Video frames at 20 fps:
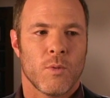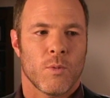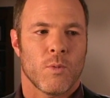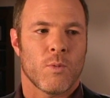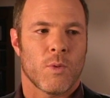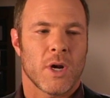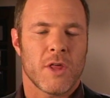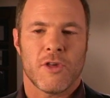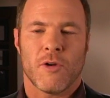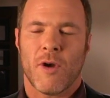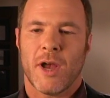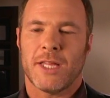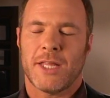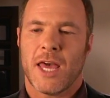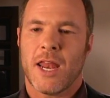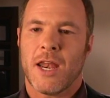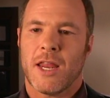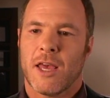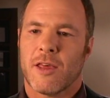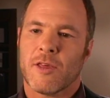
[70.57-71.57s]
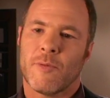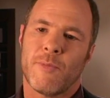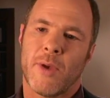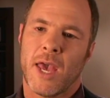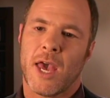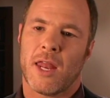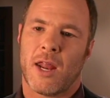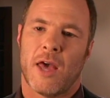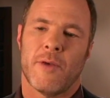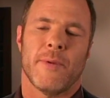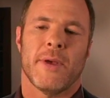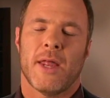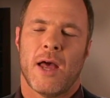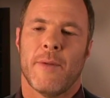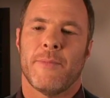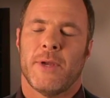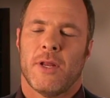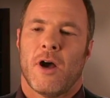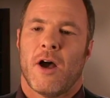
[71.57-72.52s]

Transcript: What is your identity as a man? I mean,